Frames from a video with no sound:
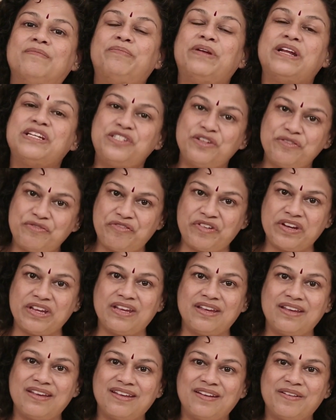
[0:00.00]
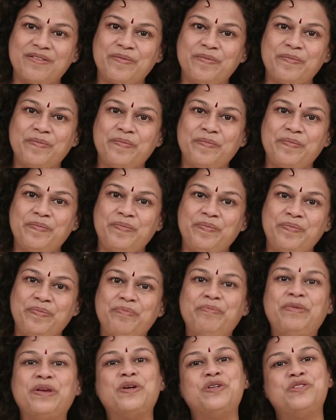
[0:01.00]
pressure-free
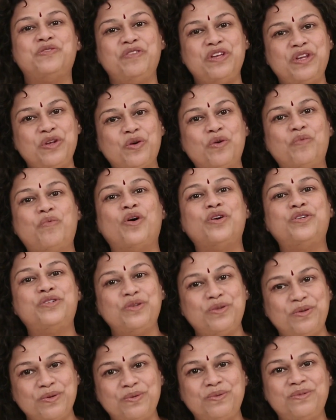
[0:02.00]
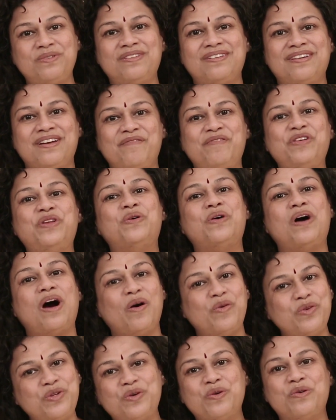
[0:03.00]
because we know what to do, we know
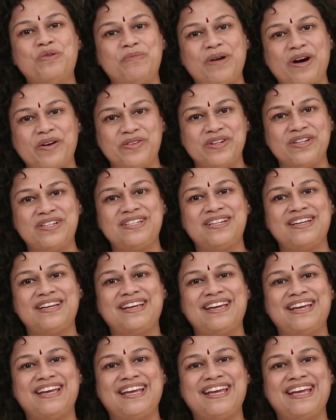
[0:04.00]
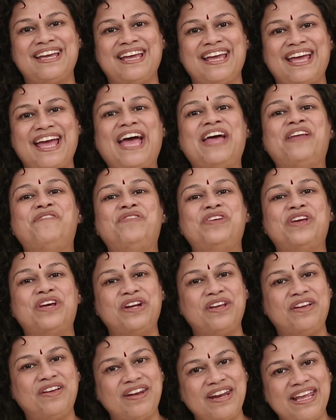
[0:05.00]
how to go about it, and we are
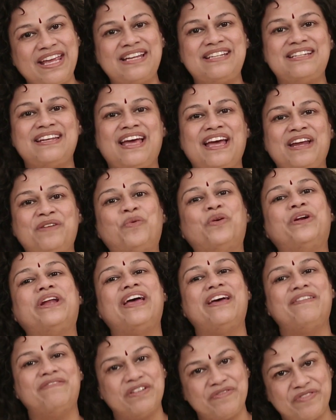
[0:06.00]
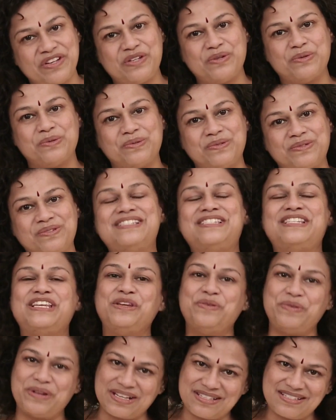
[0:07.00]
great at whatever we do.
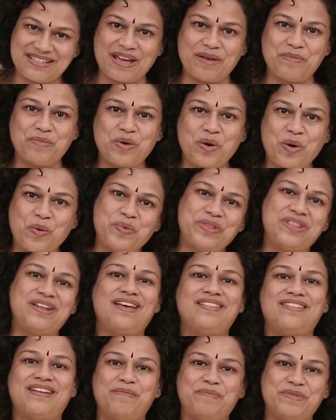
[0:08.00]
See you next time with another